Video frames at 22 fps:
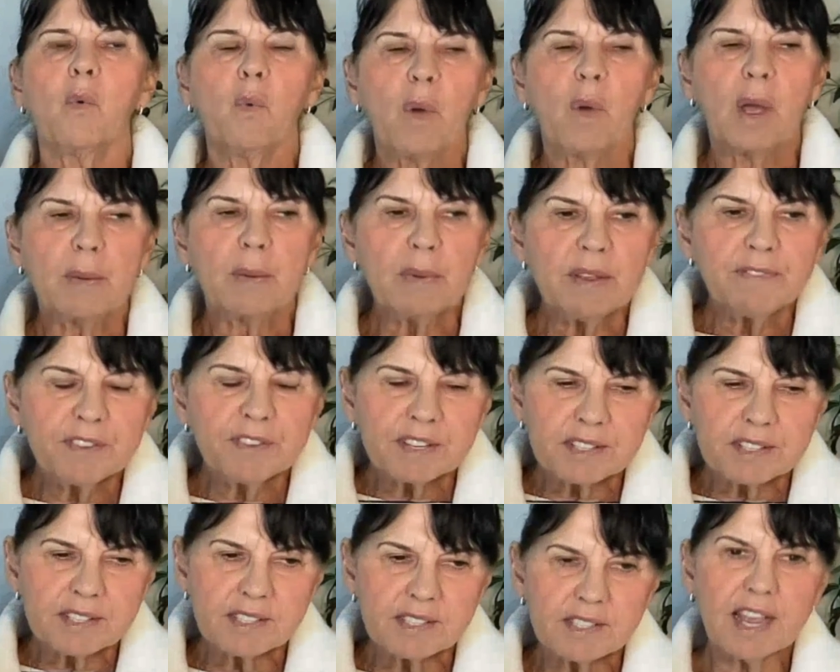When we
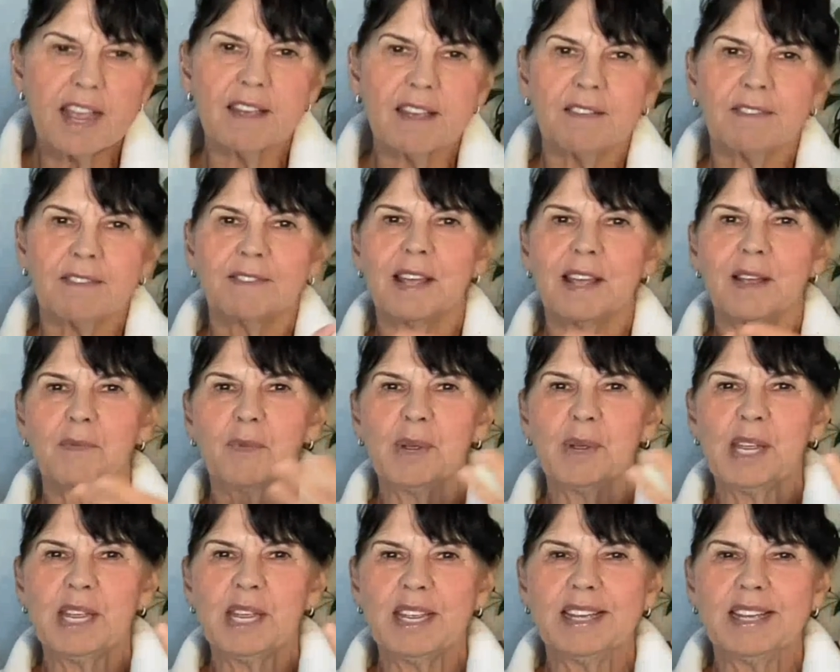feel safe, then
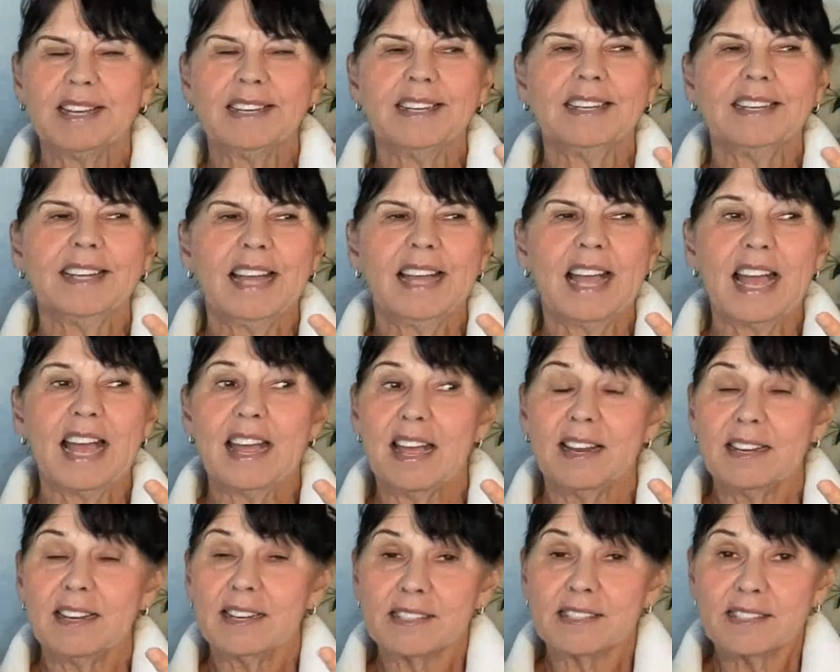
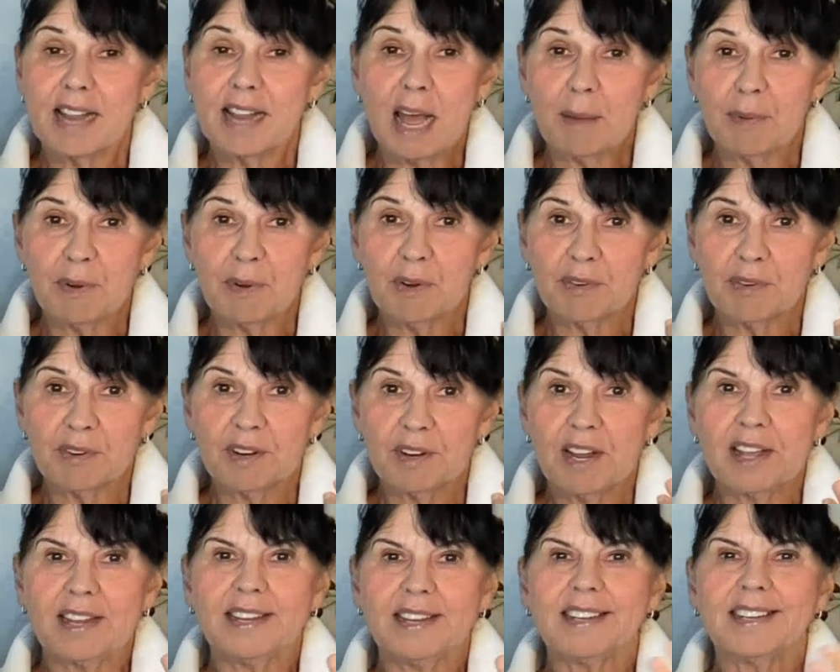and it doesn't happen
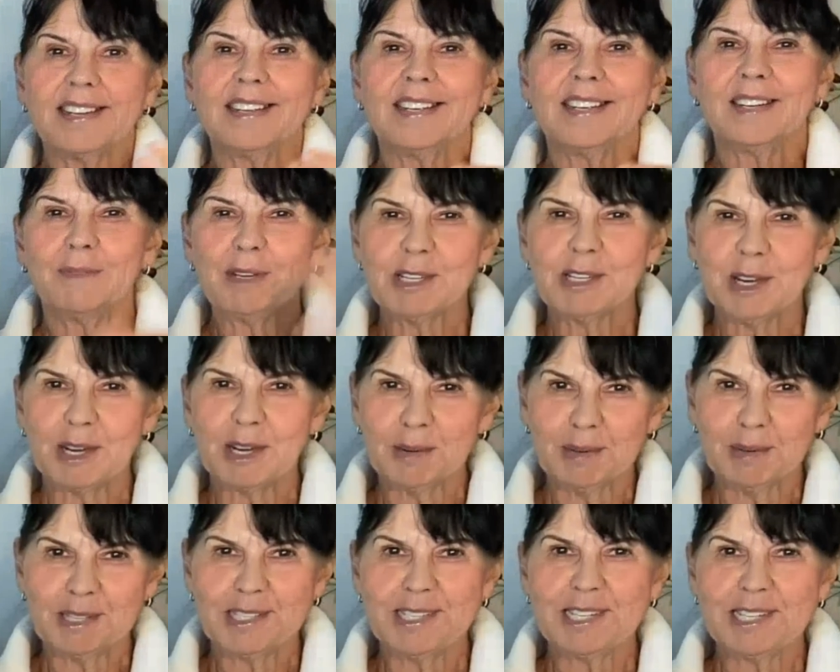overnight. We
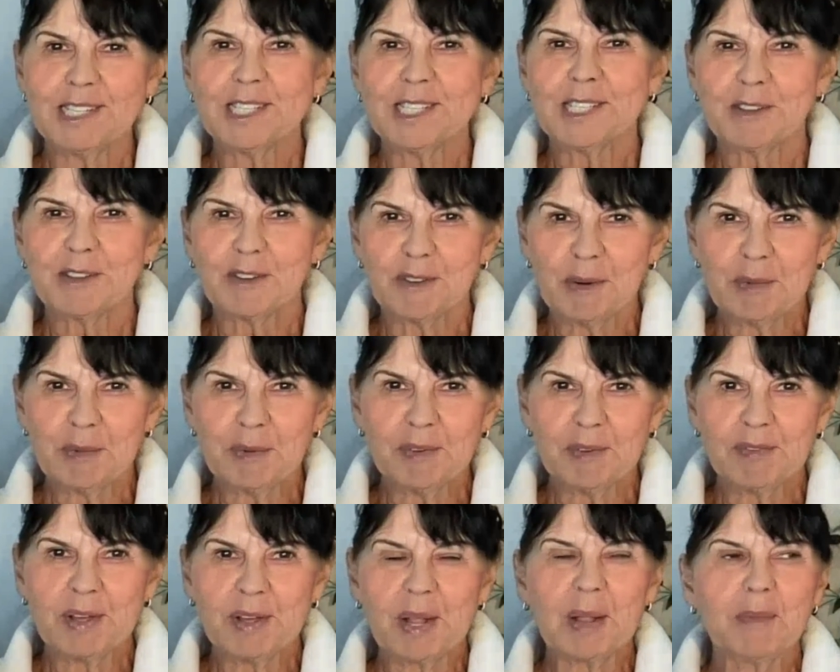talk about stages of the group
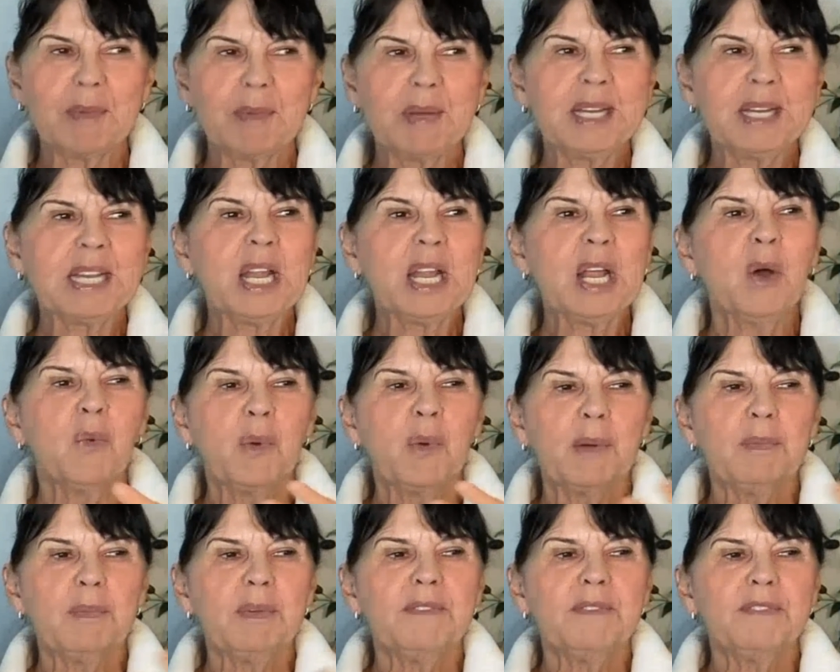development.
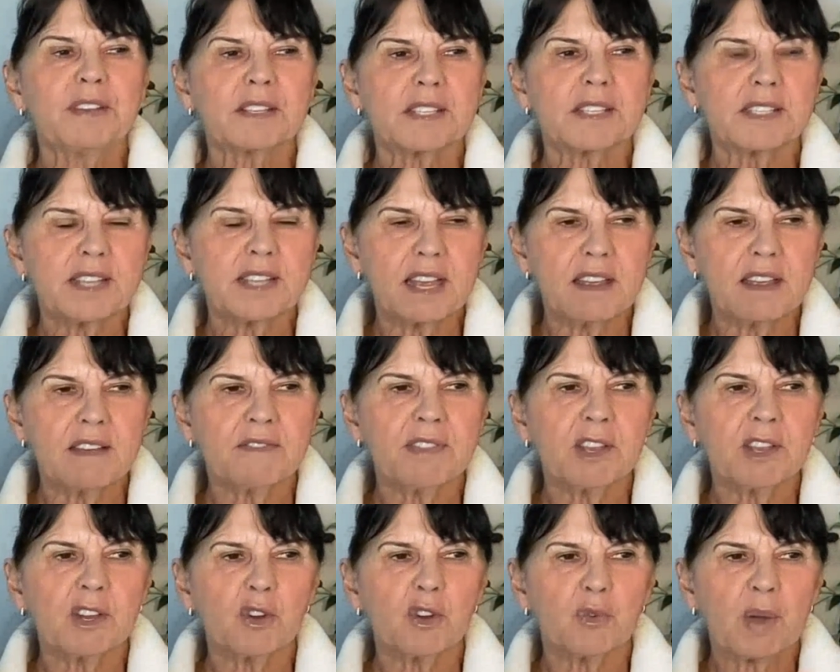When we feel
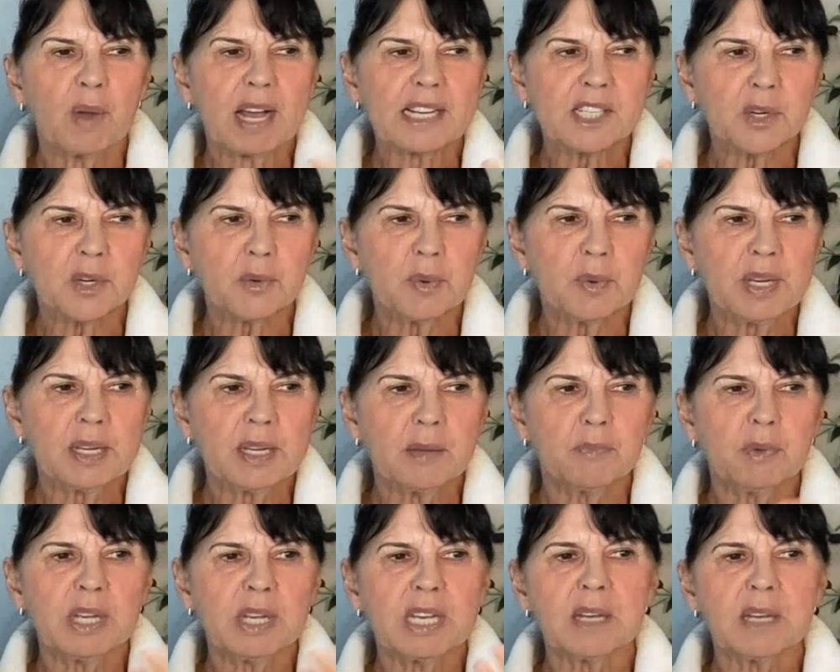safe, then
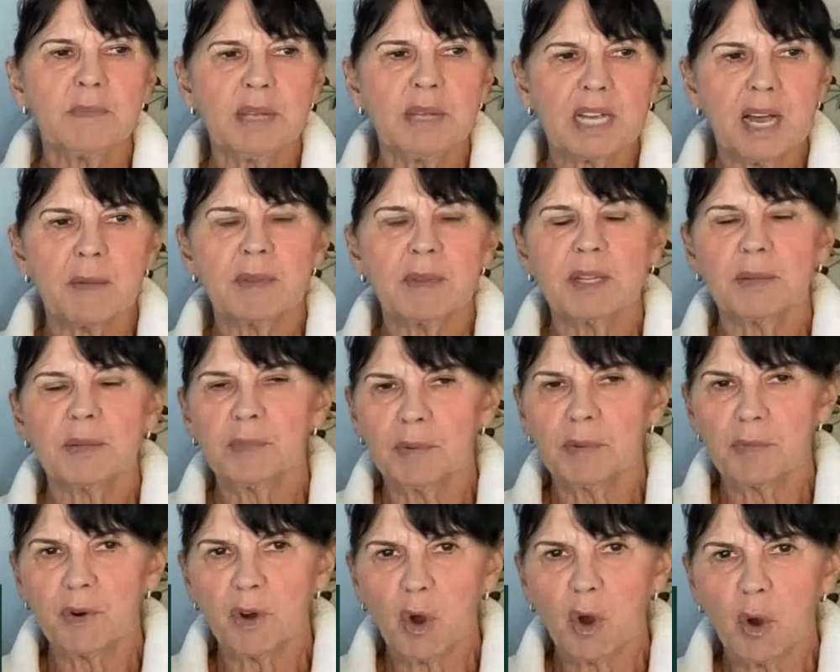gradually we can become a little
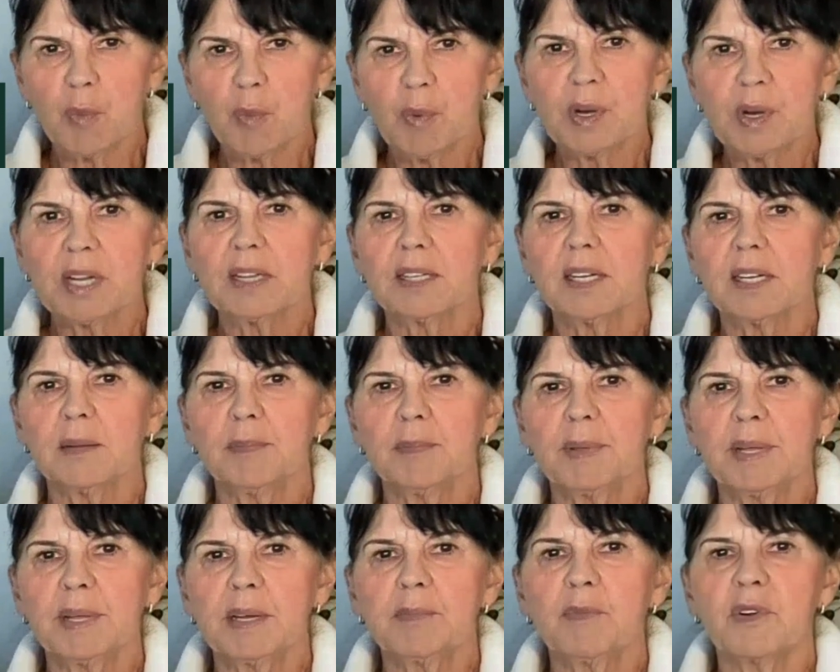bit more open, a little
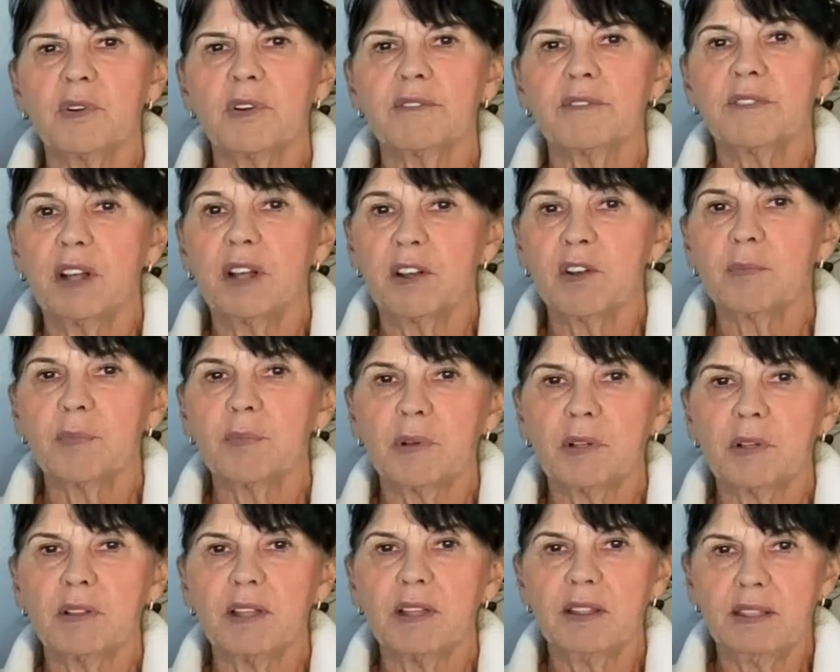bit more
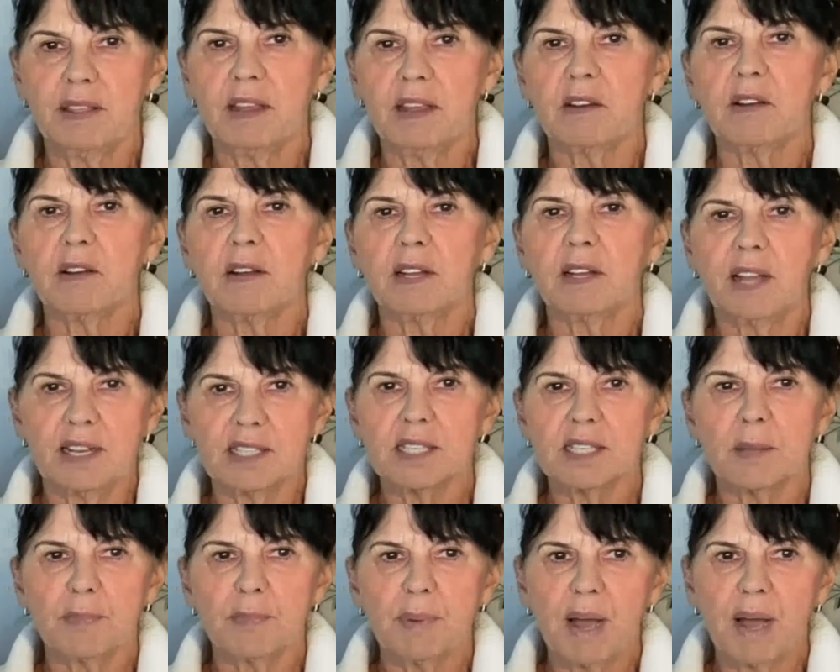vulnerable, and therein
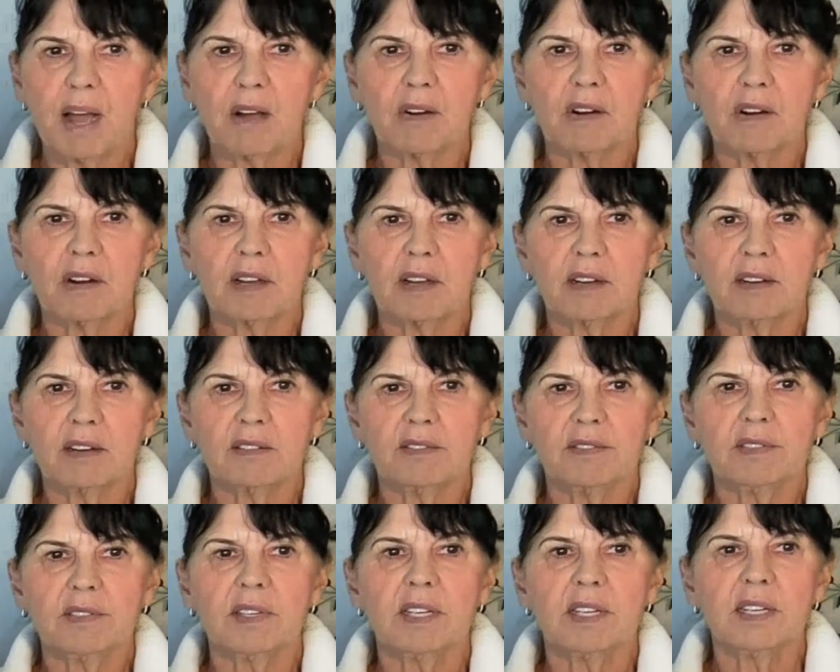lies the power
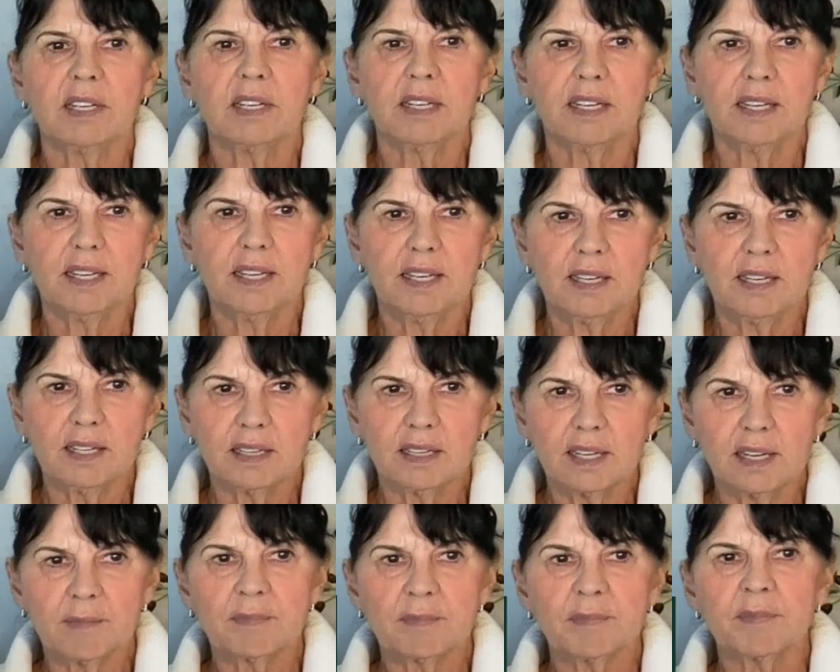of
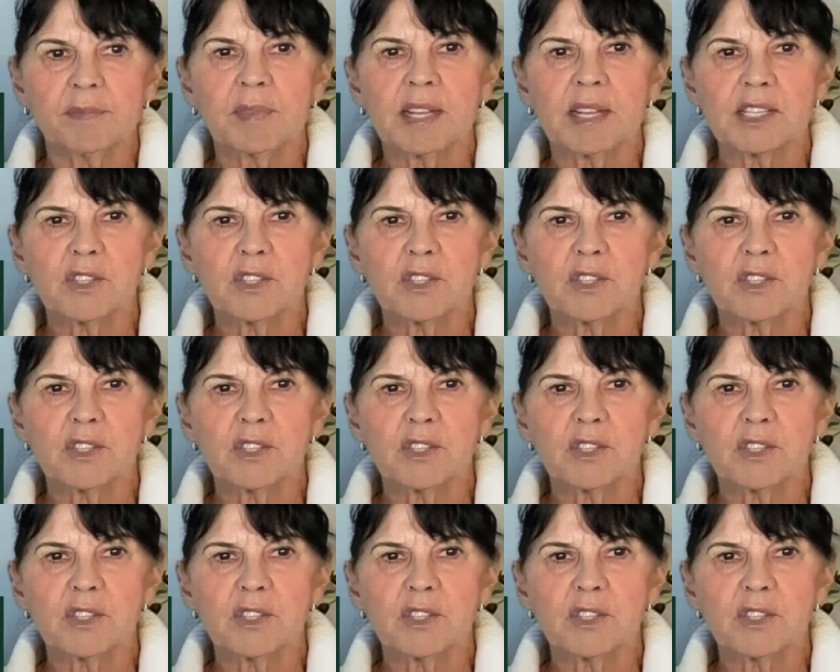healing.